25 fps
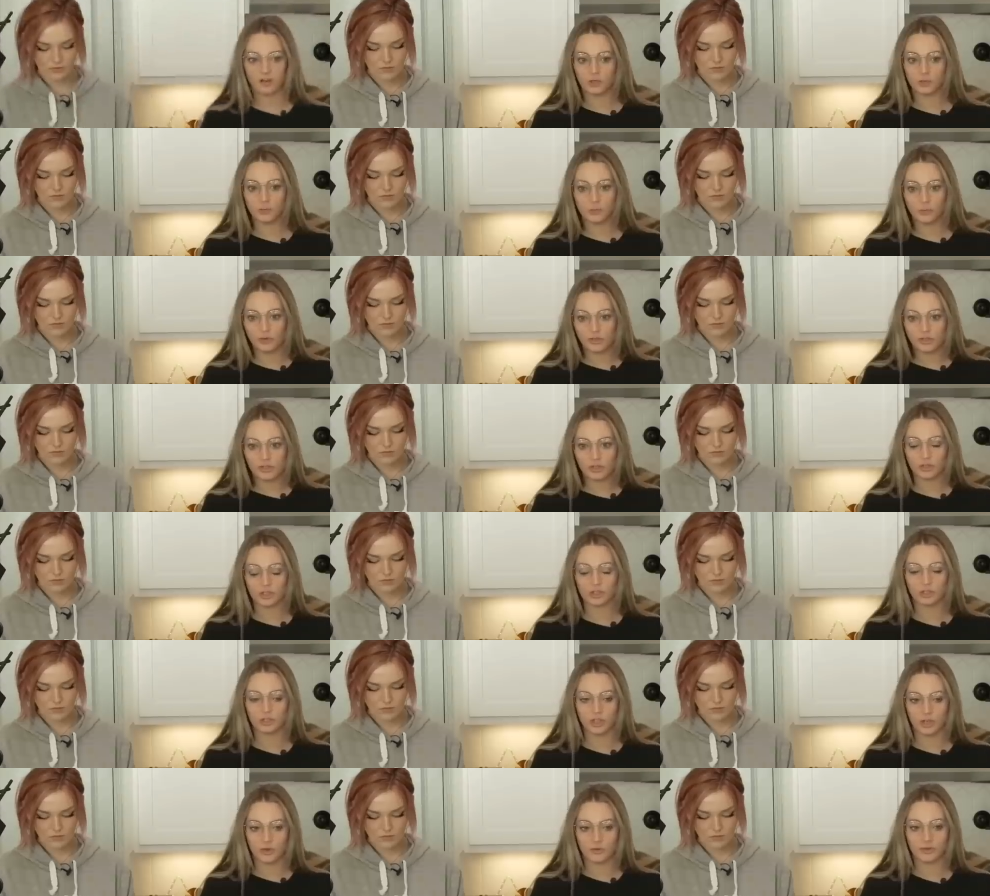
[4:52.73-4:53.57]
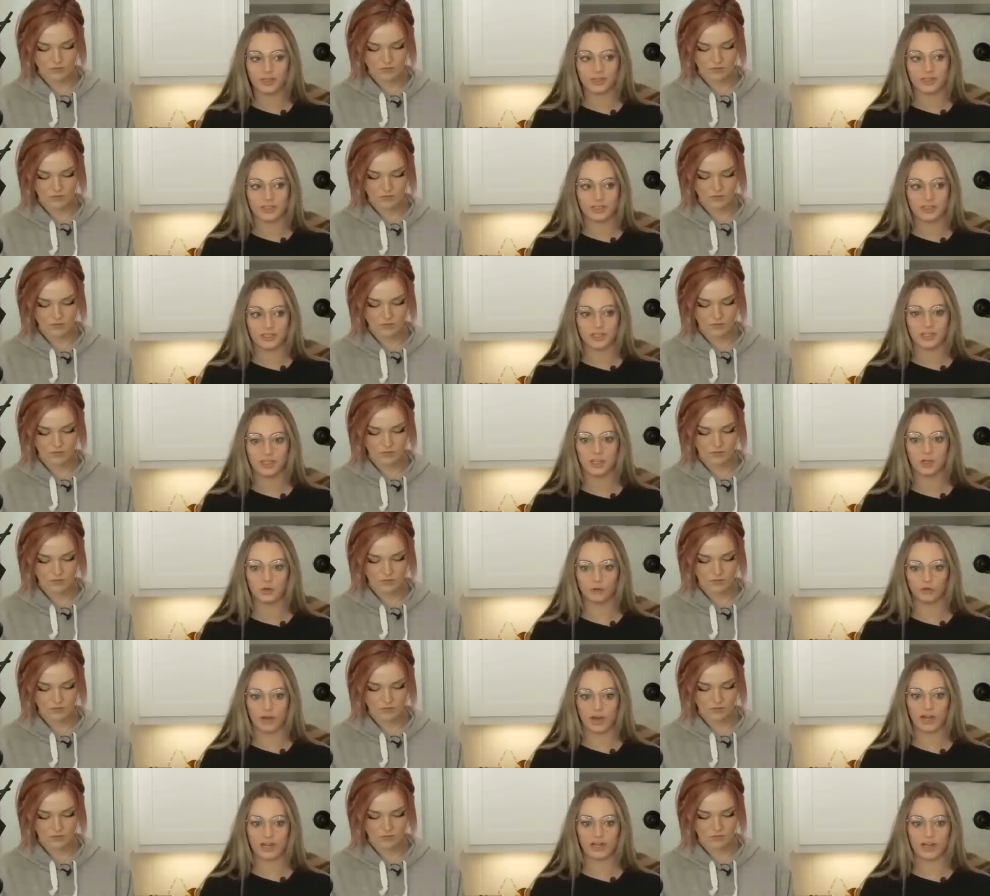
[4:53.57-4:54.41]
Speaker 1: Newborns are so easy.
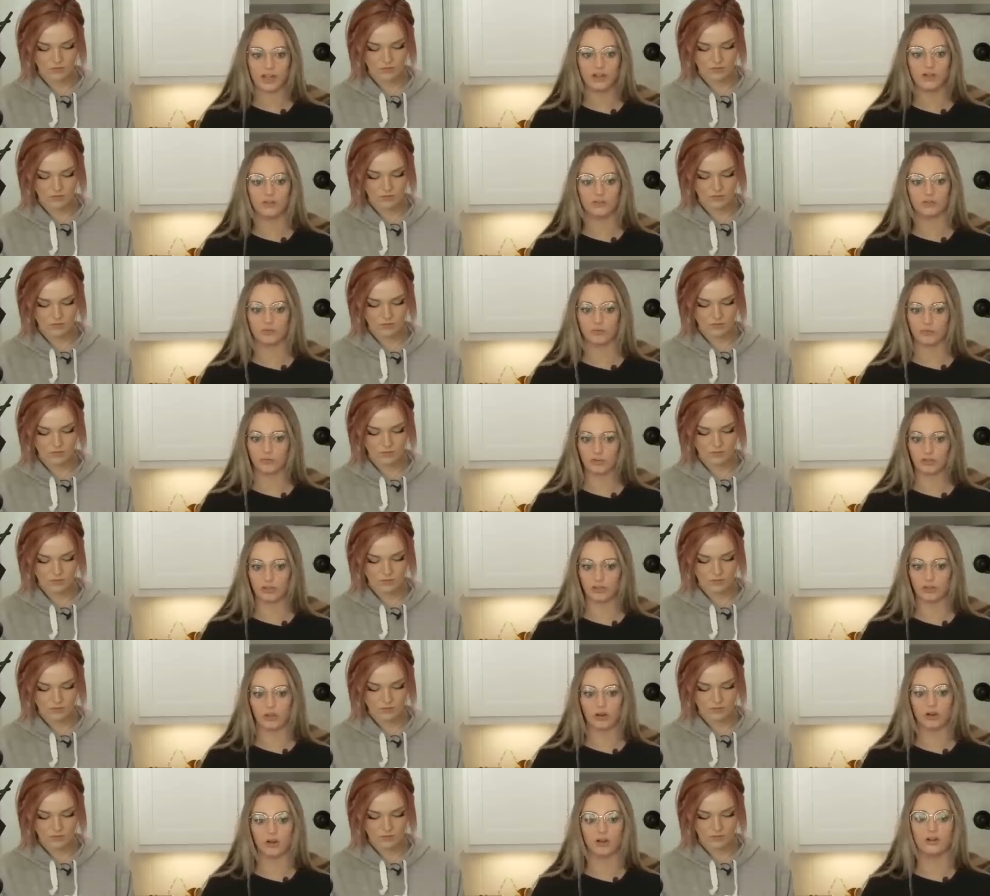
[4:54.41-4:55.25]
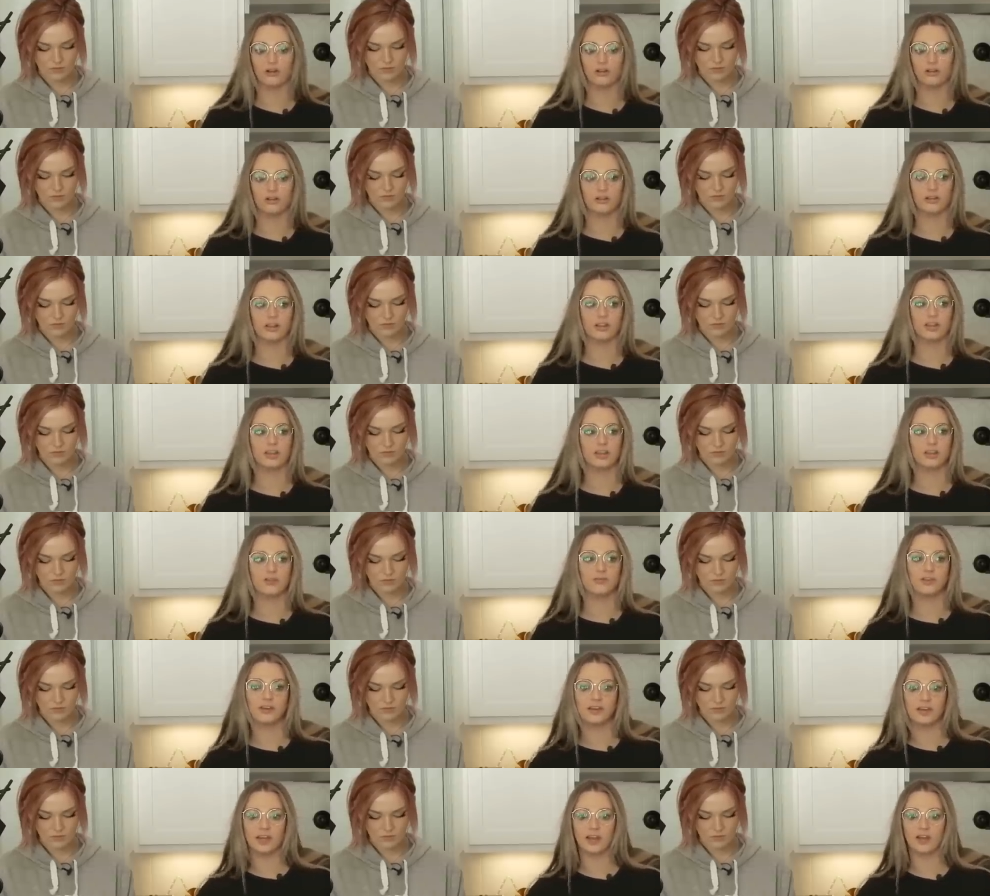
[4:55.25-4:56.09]
Right now is really hard. Like, I
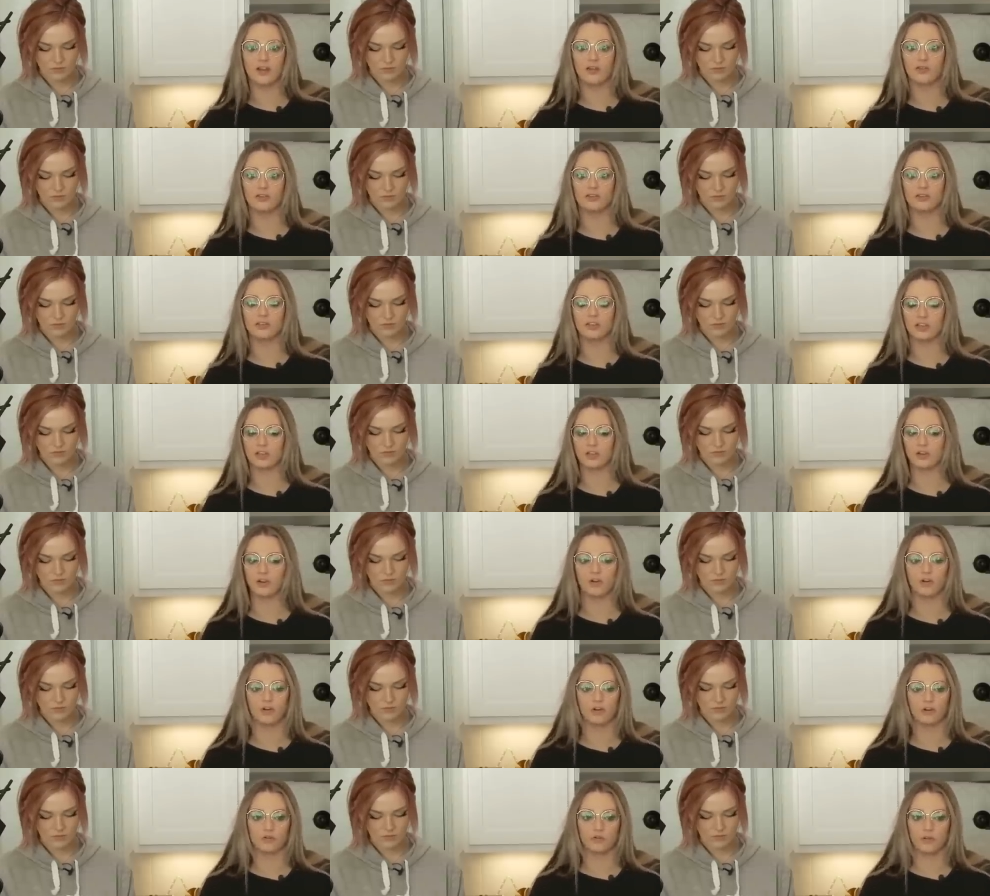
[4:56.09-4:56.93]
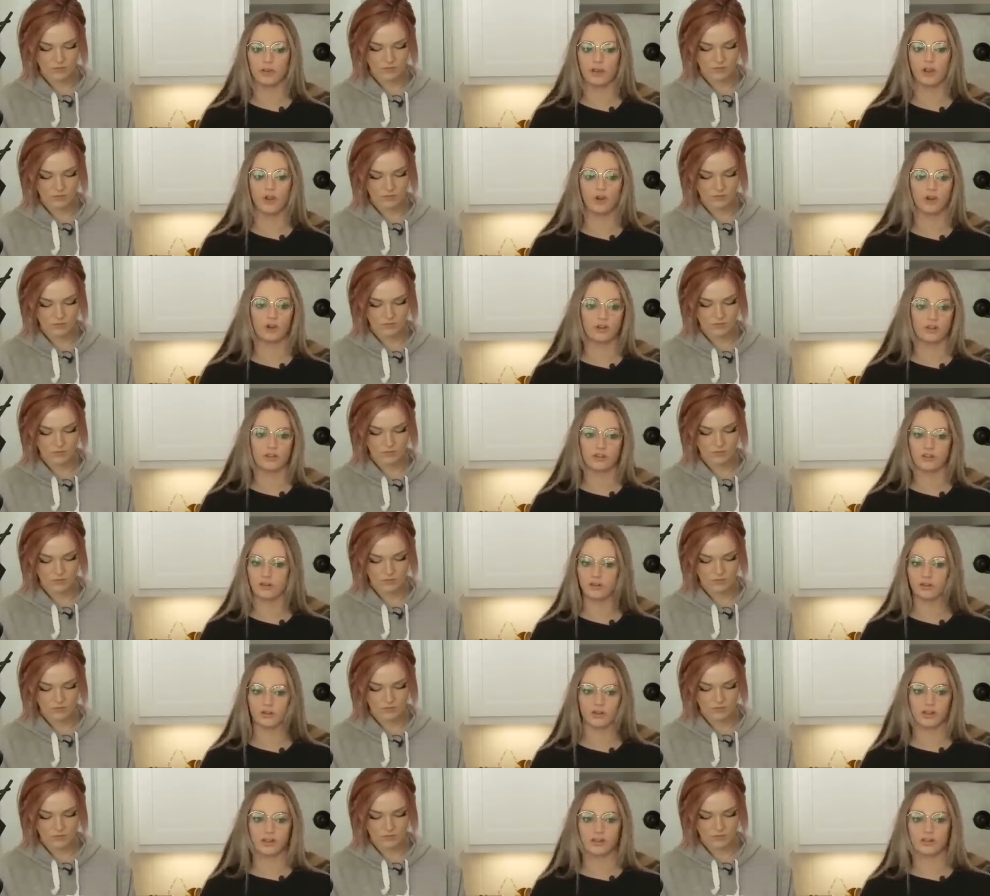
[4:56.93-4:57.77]
mean, now is like hard, way harder
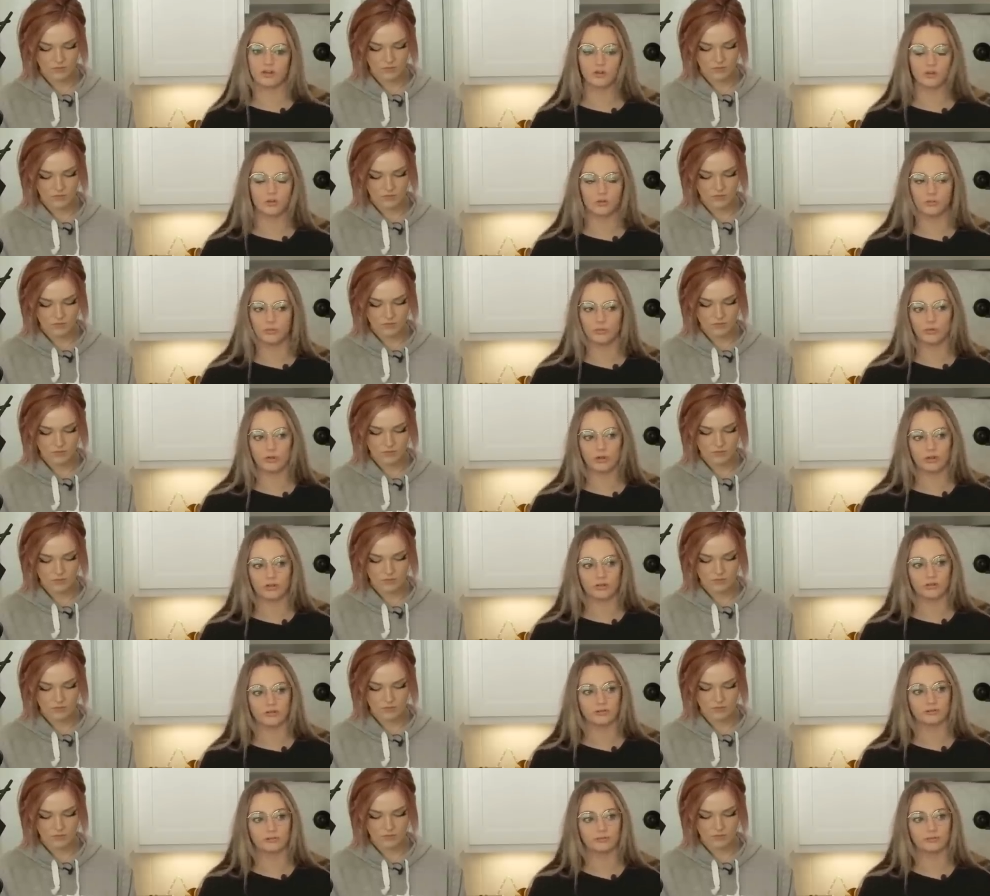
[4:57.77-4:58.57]
than like a newborn.